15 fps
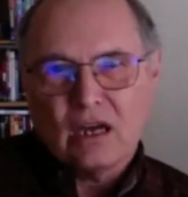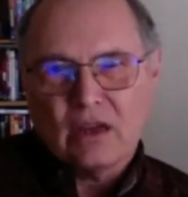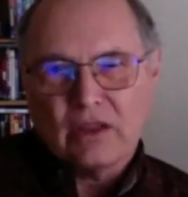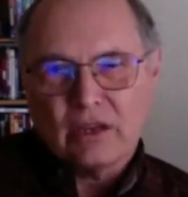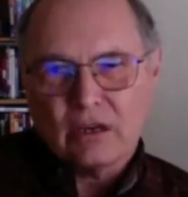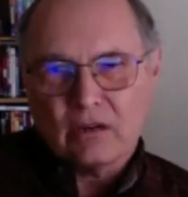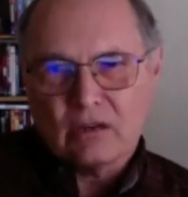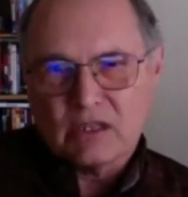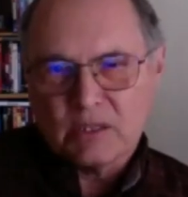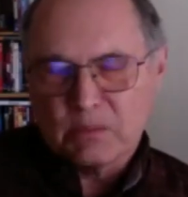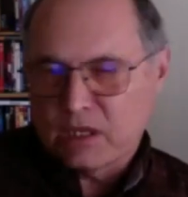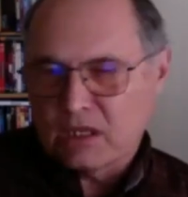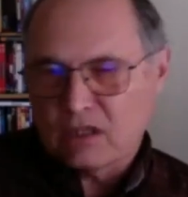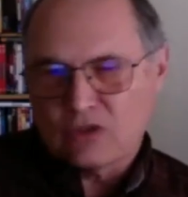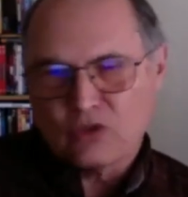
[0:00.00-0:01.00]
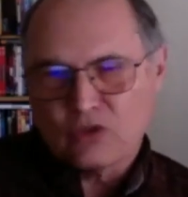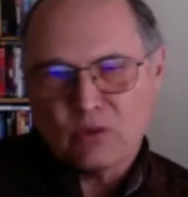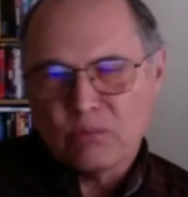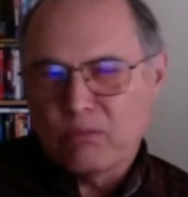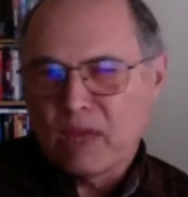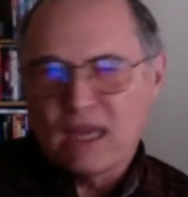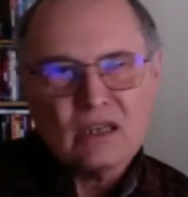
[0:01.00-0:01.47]
there has been a
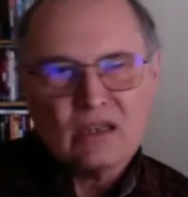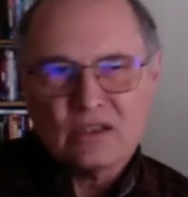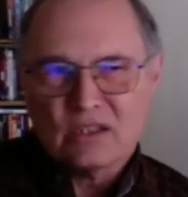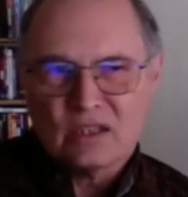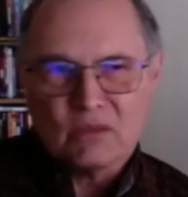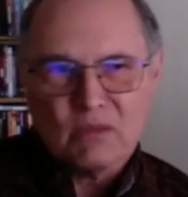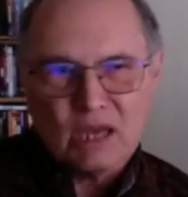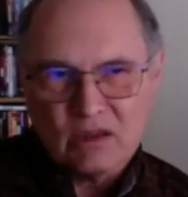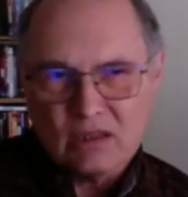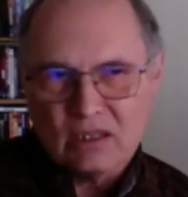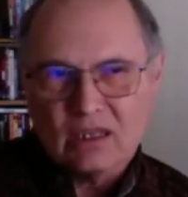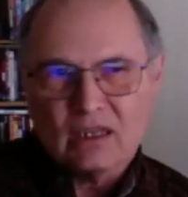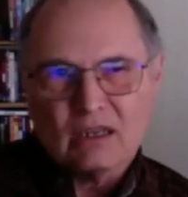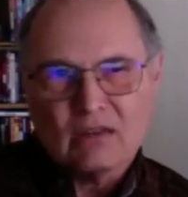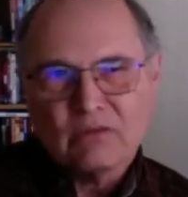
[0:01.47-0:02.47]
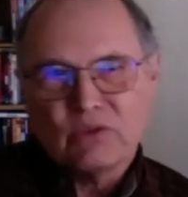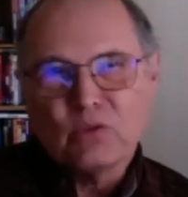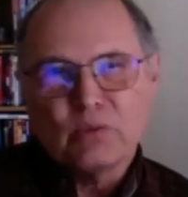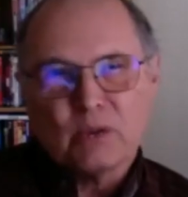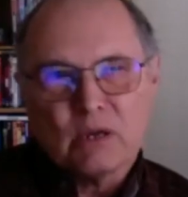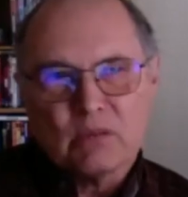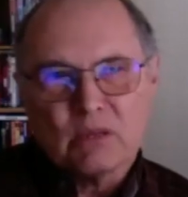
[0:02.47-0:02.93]
tremendous amount of new
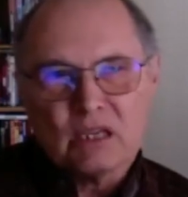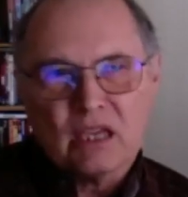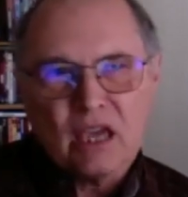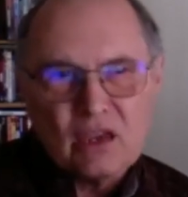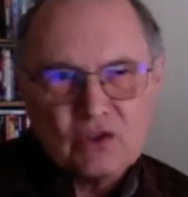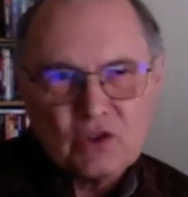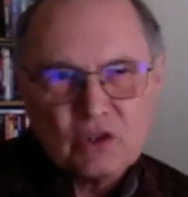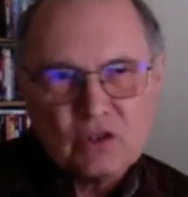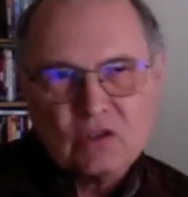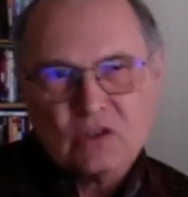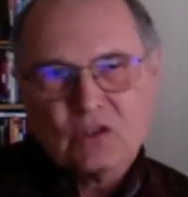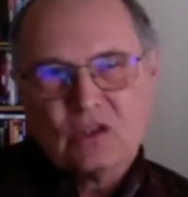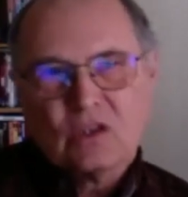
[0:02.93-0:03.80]
publications,